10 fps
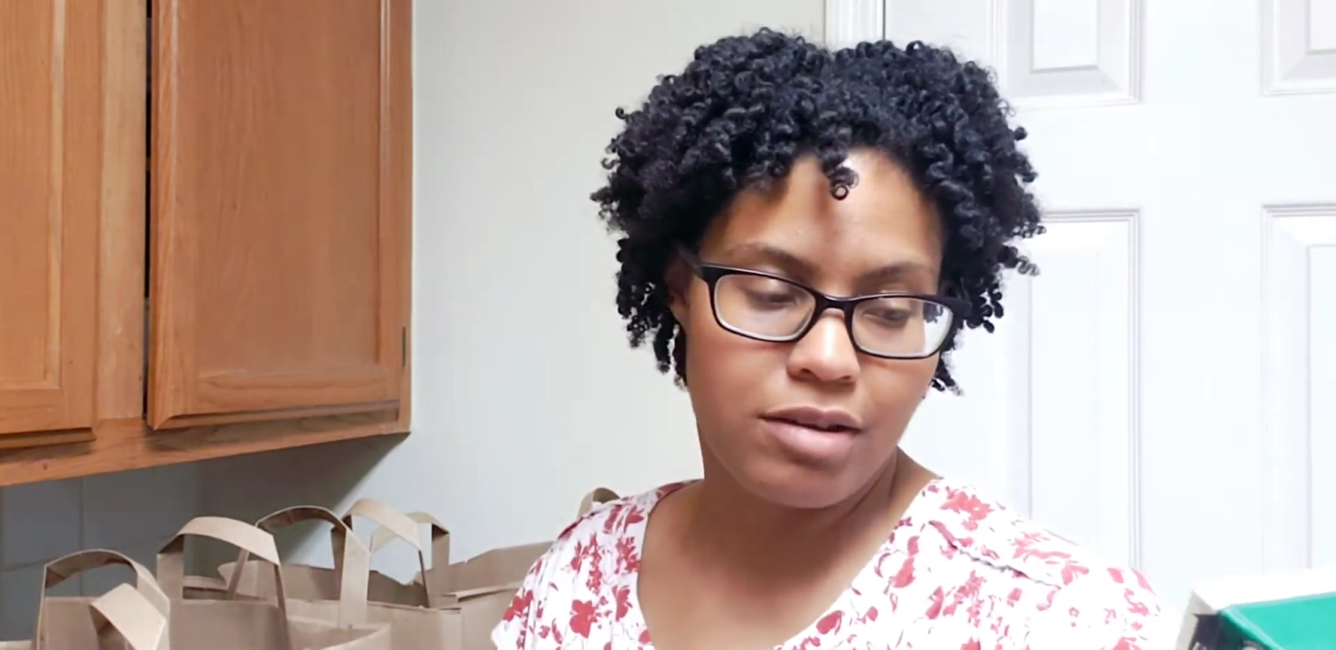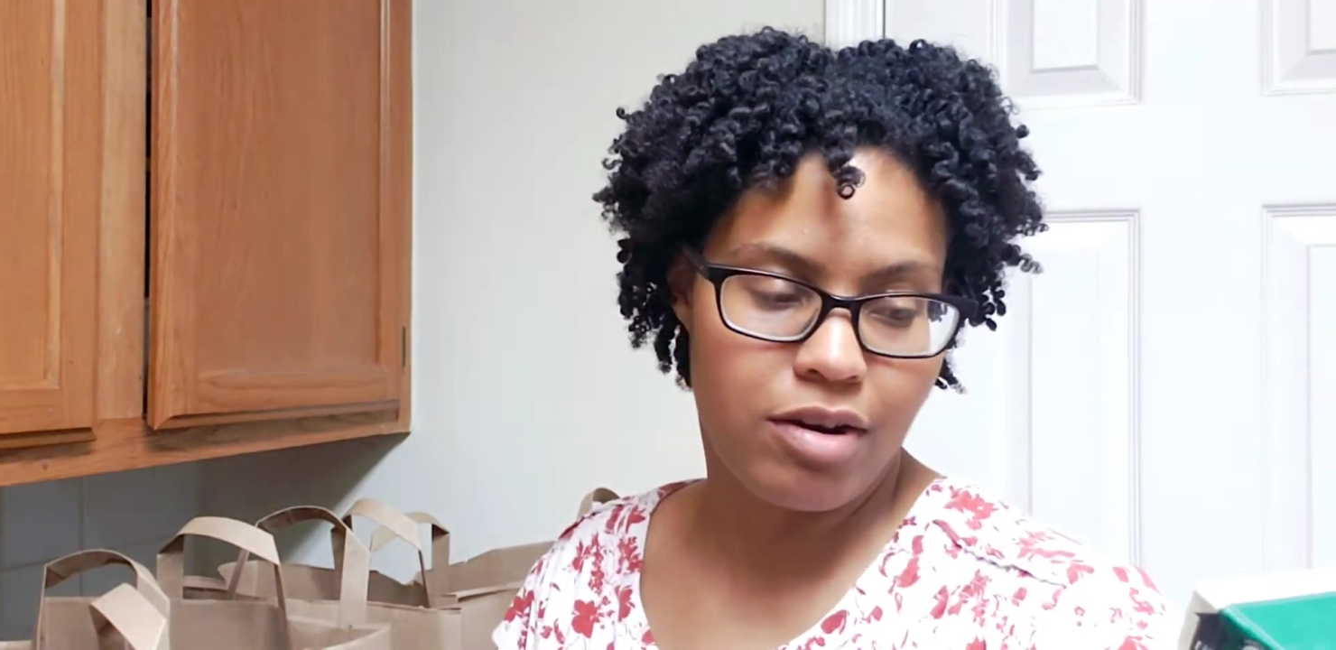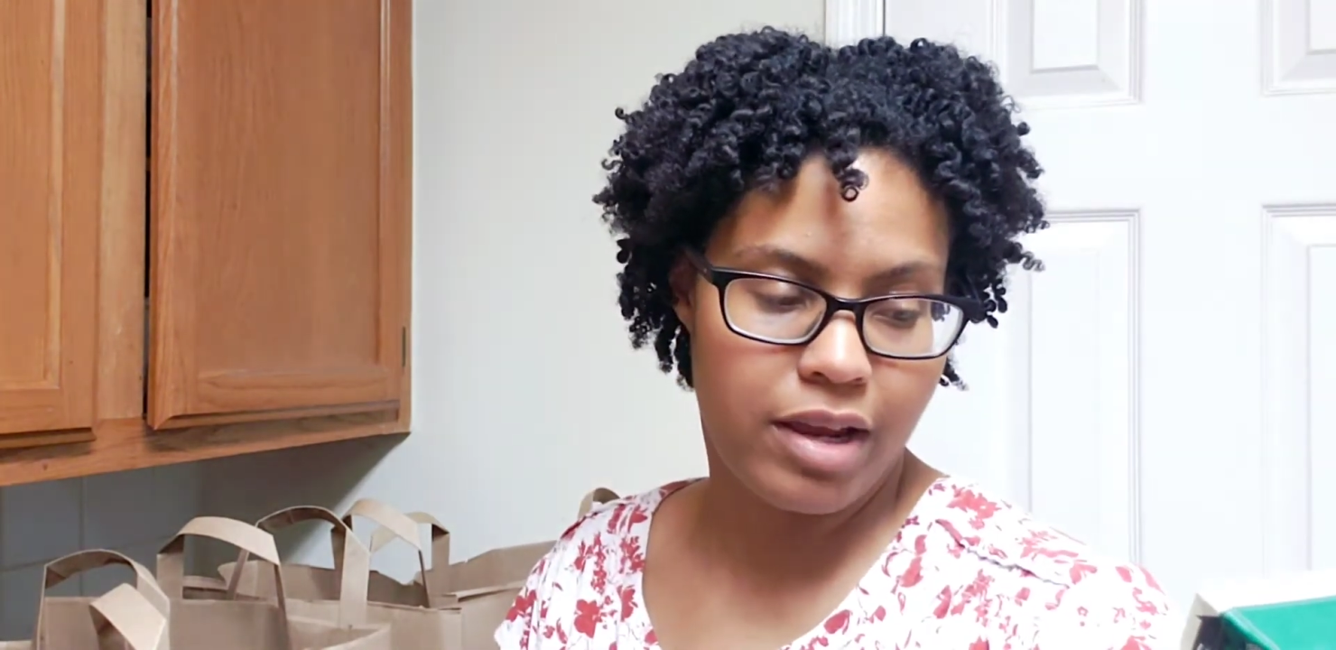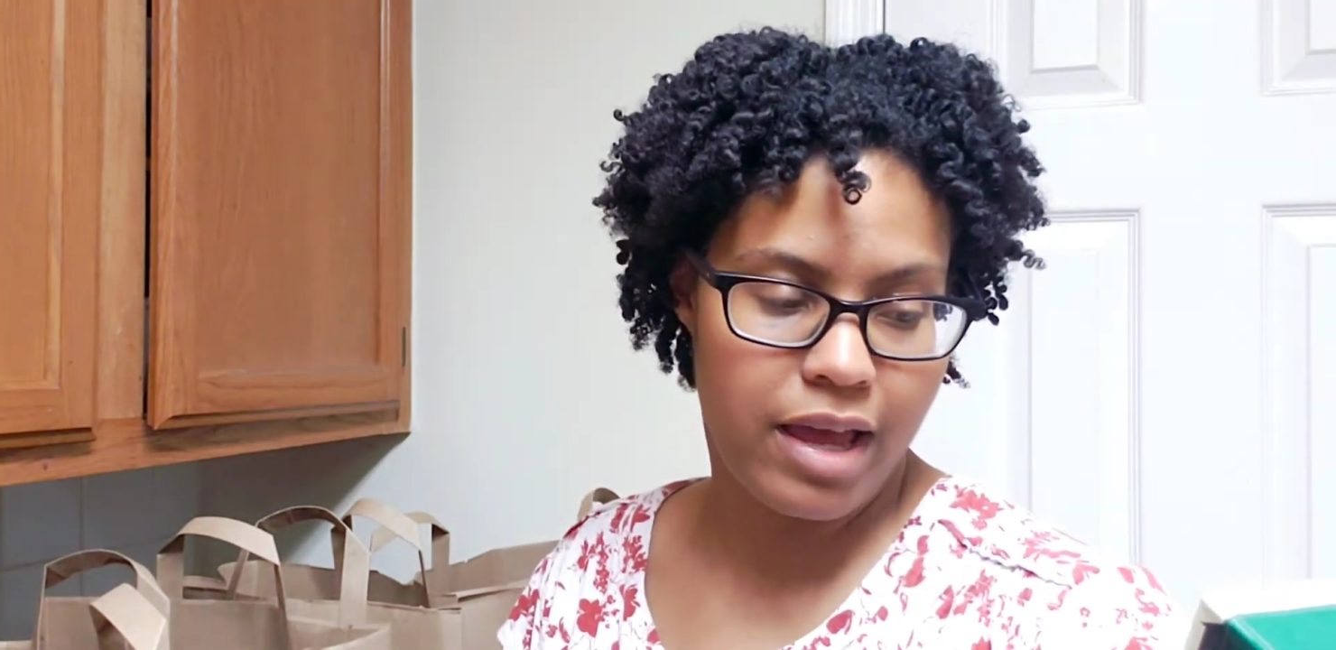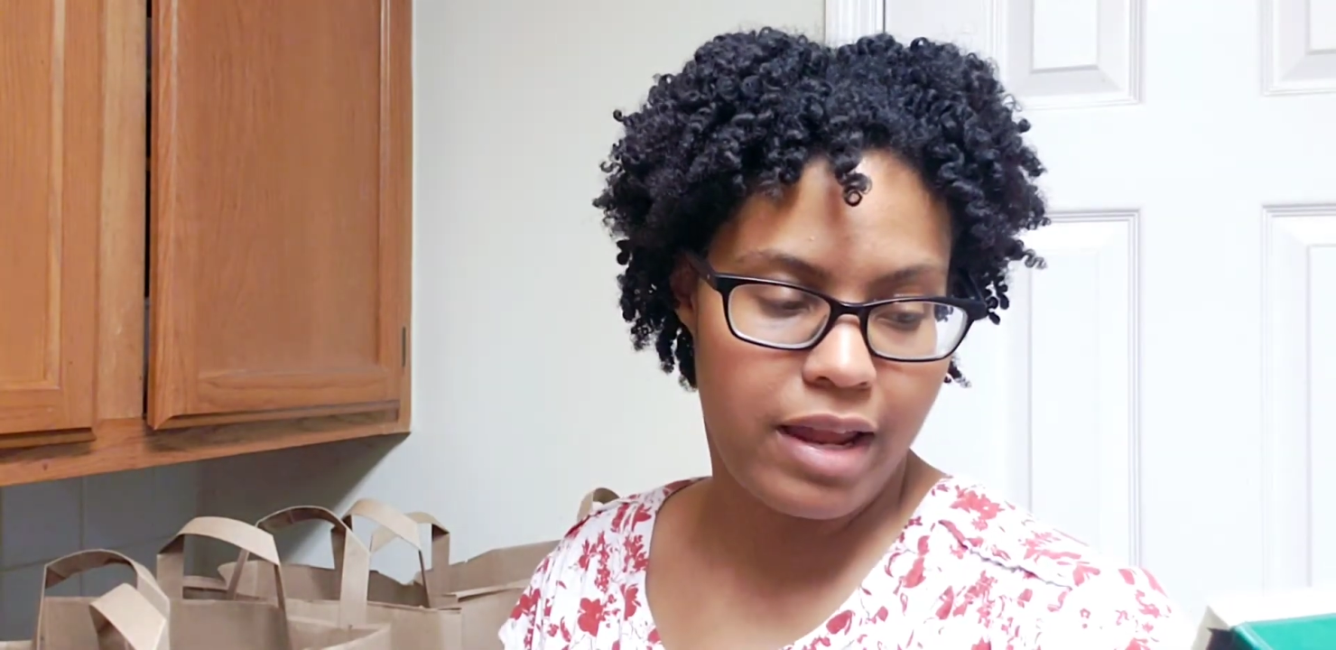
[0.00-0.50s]

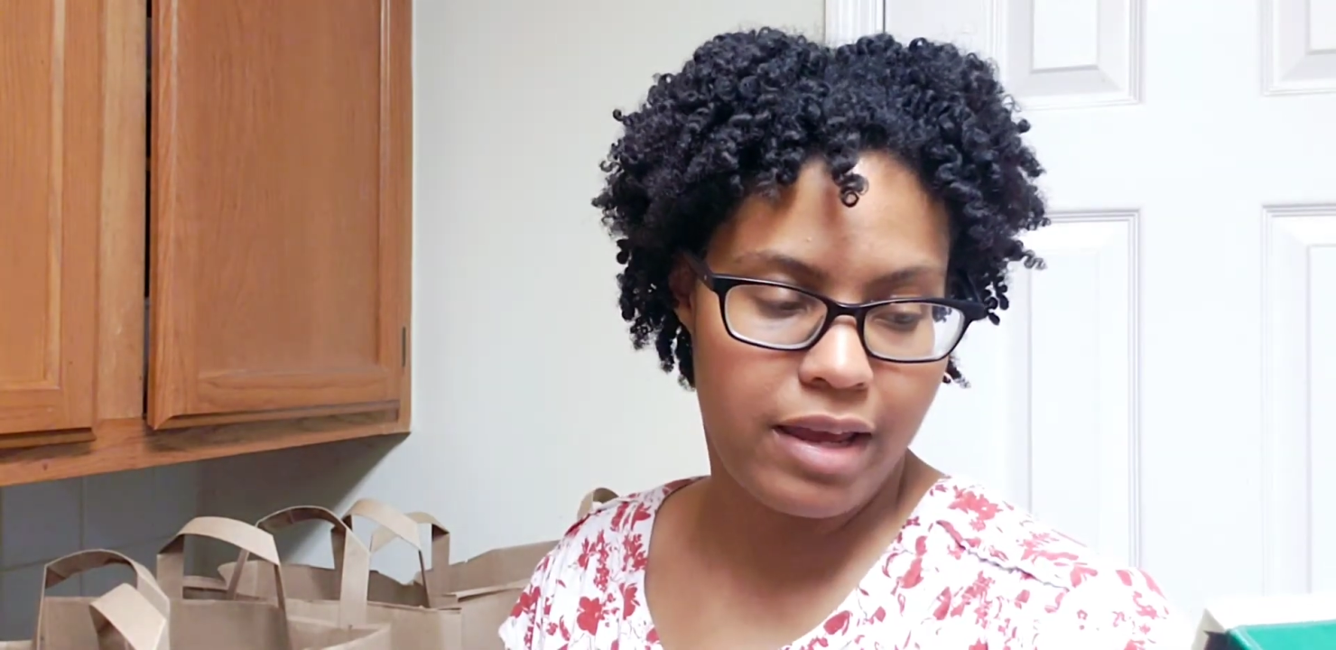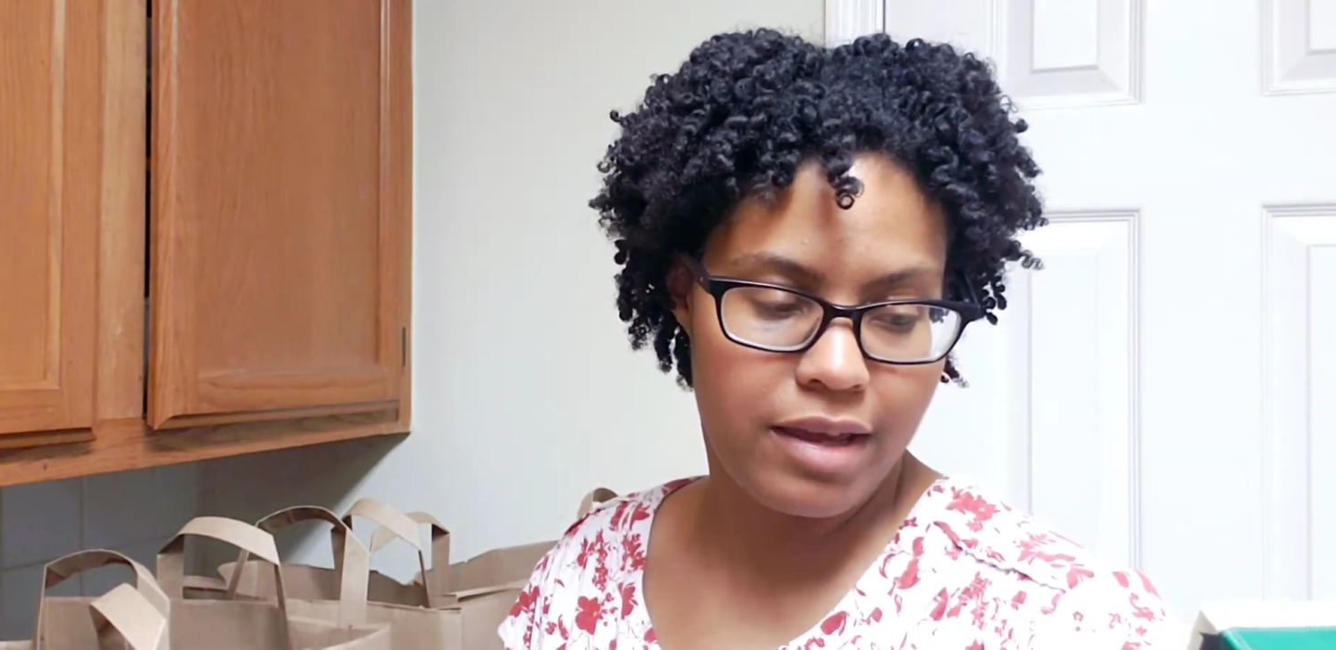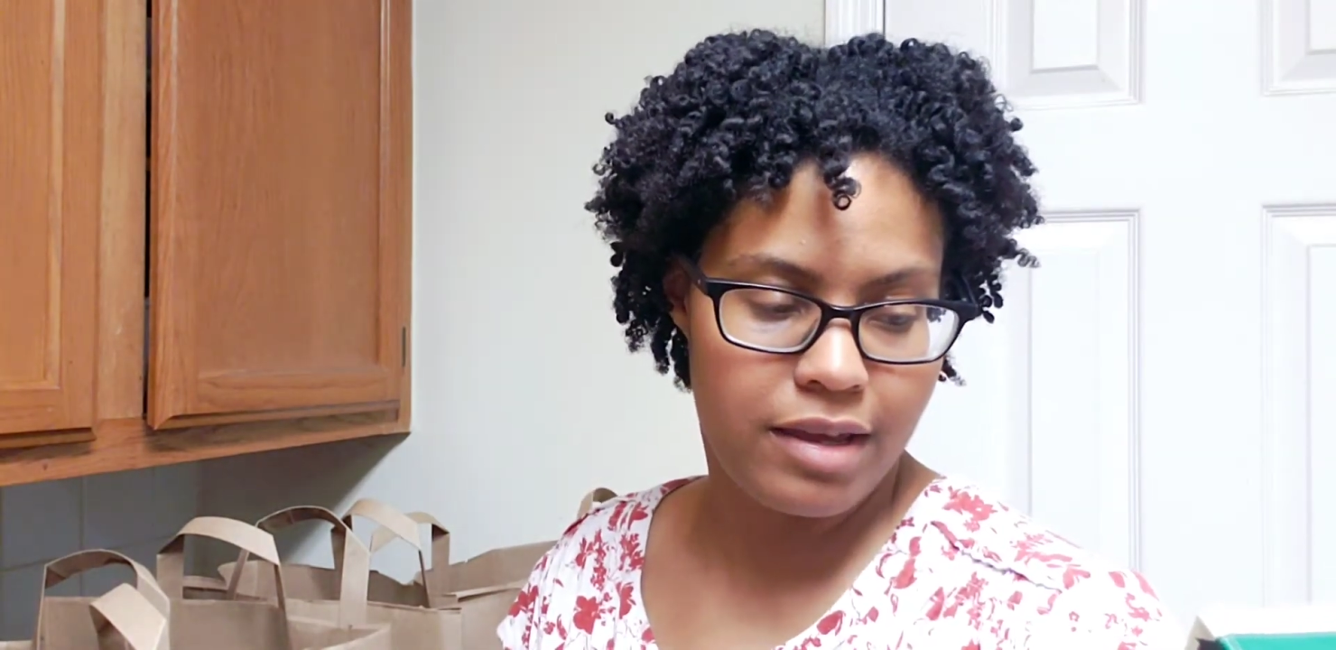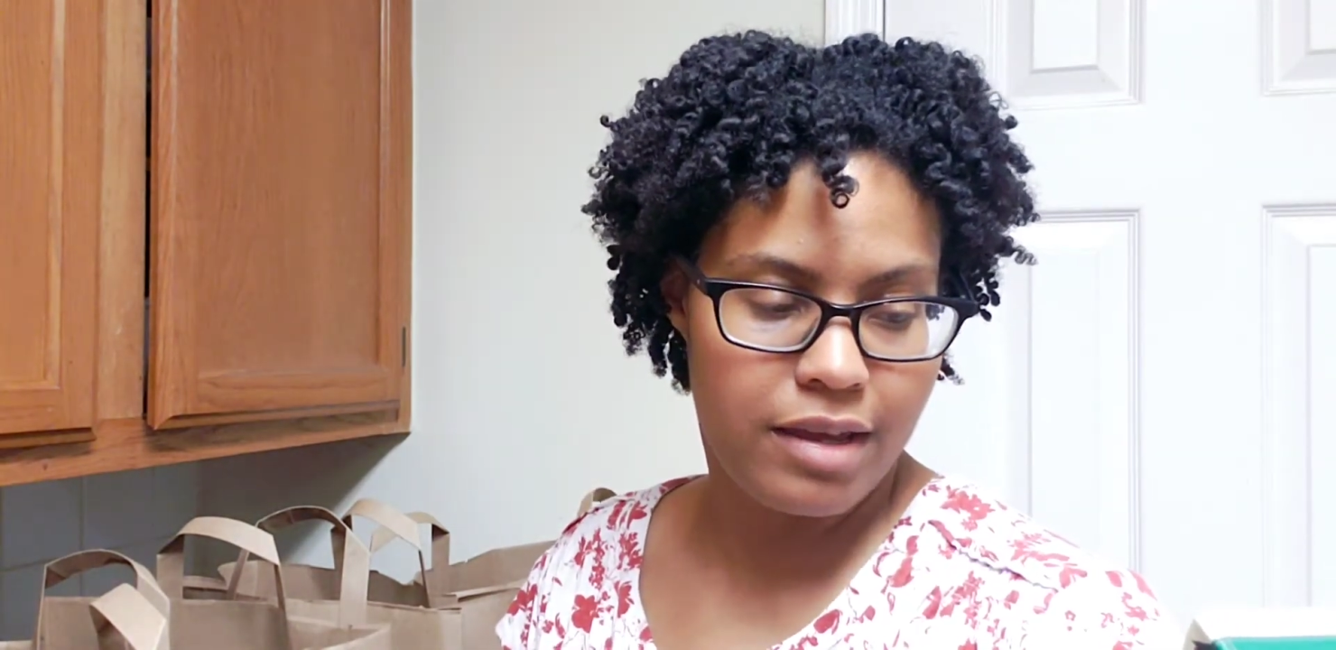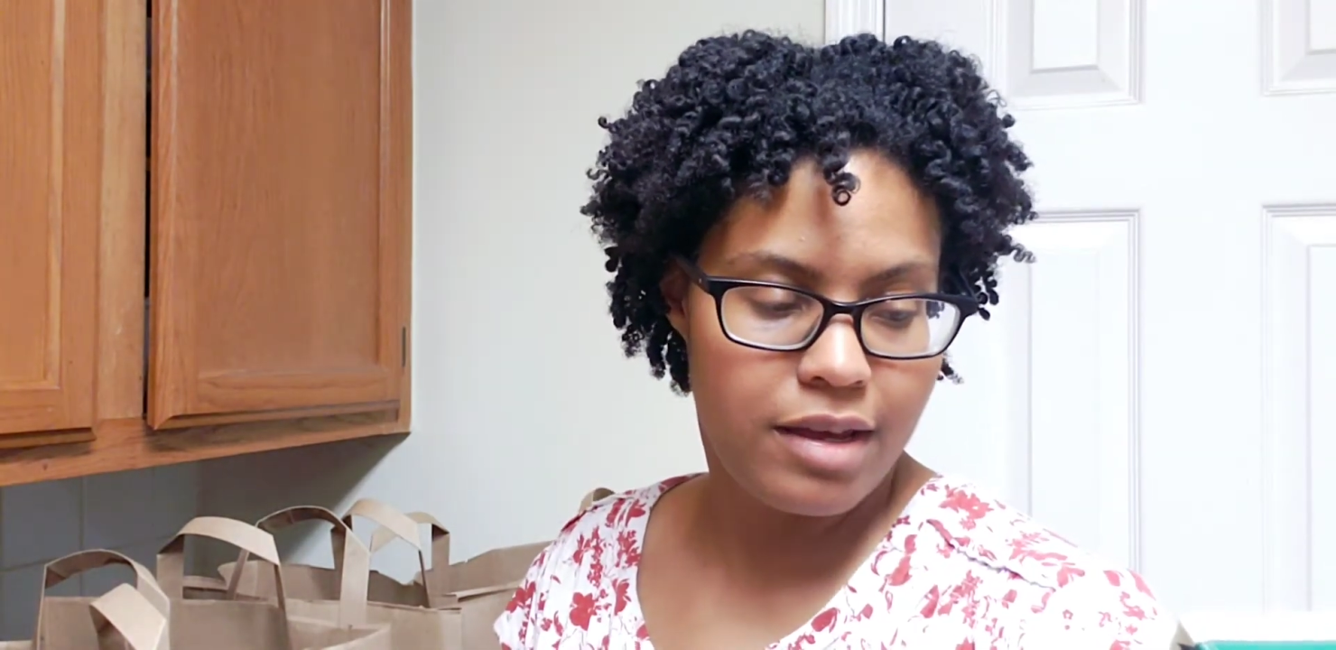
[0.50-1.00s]
organic